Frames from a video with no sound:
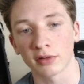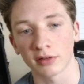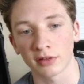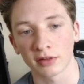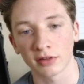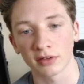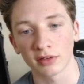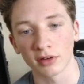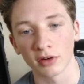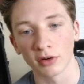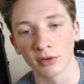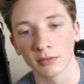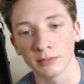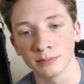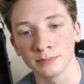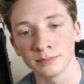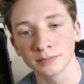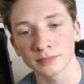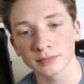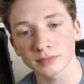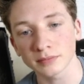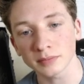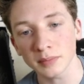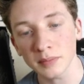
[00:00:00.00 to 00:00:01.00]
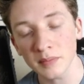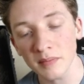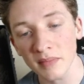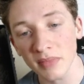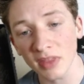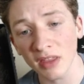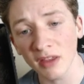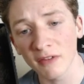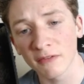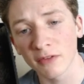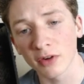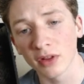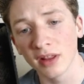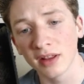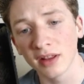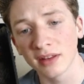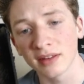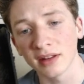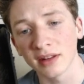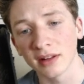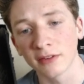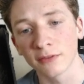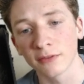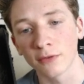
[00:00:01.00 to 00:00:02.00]
So for
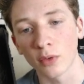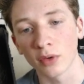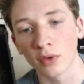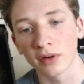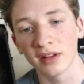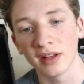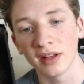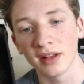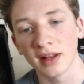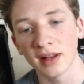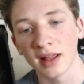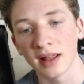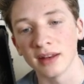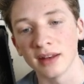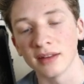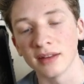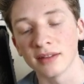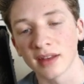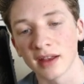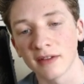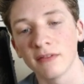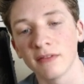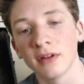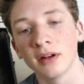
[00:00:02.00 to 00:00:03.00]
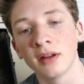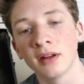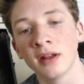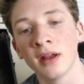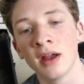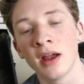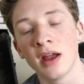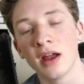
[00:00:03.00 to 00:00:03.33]
this, it's $14.87.